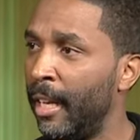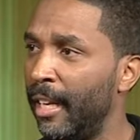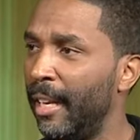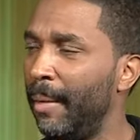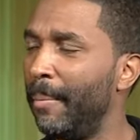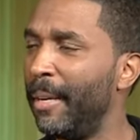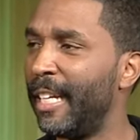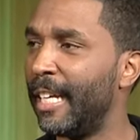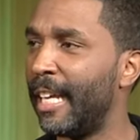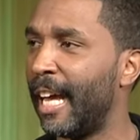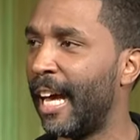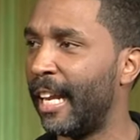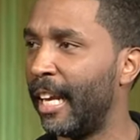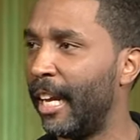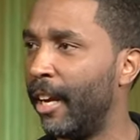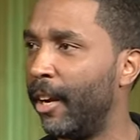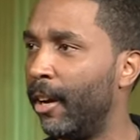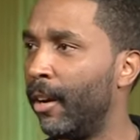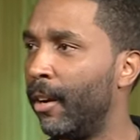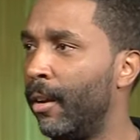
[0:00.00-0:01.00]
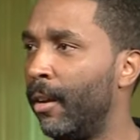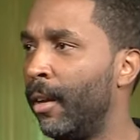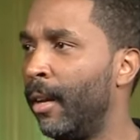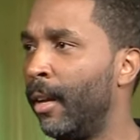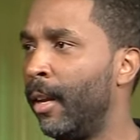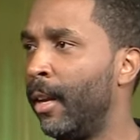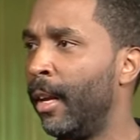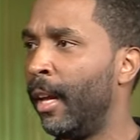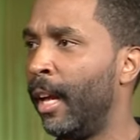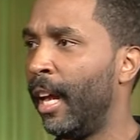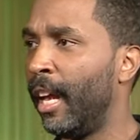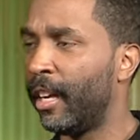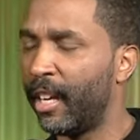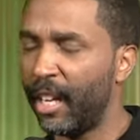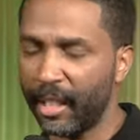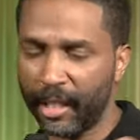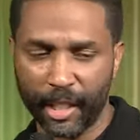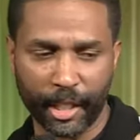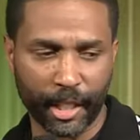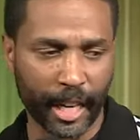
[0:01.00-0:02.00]
Let me get out of here and
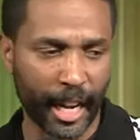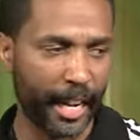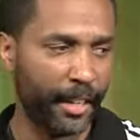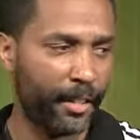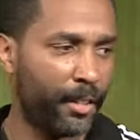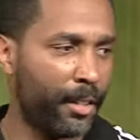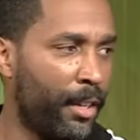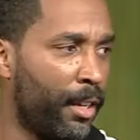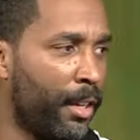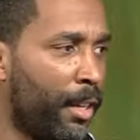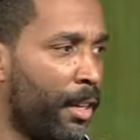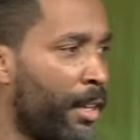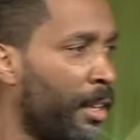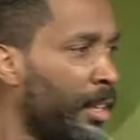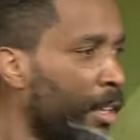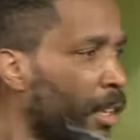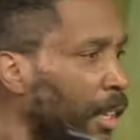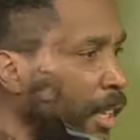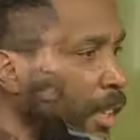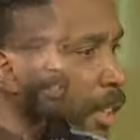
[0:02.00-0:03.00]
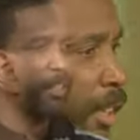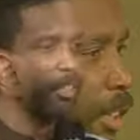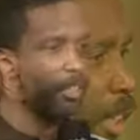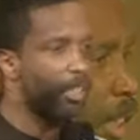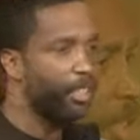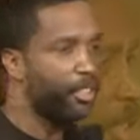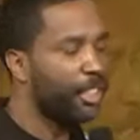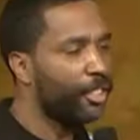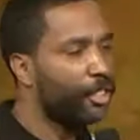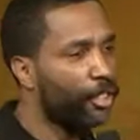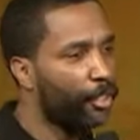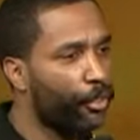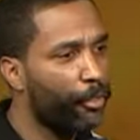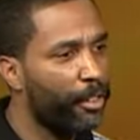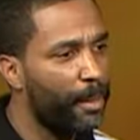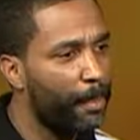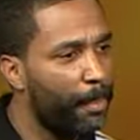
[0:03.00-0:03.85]
cut the chase. These these are three